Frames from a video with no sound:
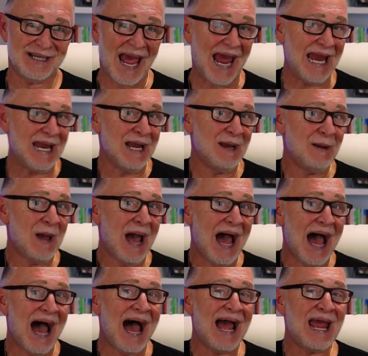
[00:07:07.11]
Hey,
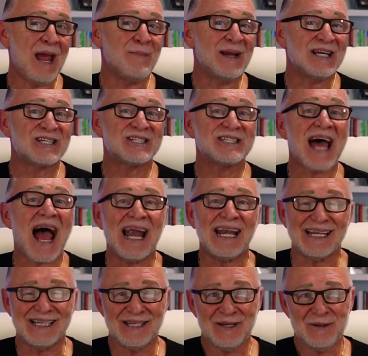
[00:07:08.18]
I am
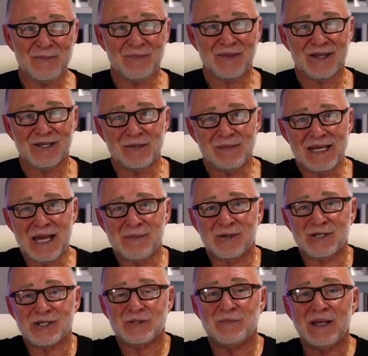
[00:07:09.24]
excited to be able
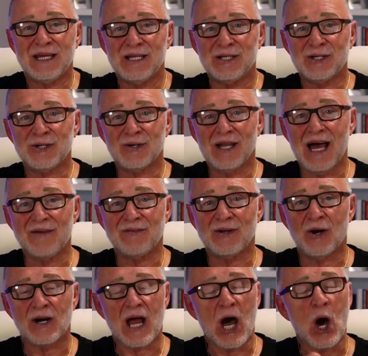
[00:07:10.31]
to speak into your life and
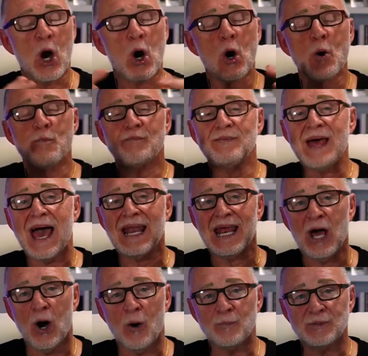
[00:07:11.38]
heart. I hope that
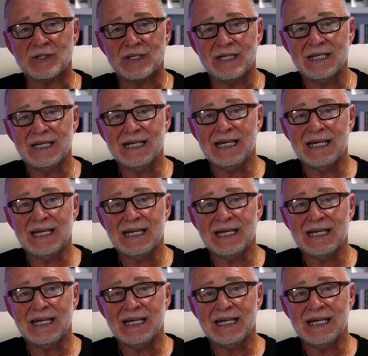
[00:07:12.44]
helps.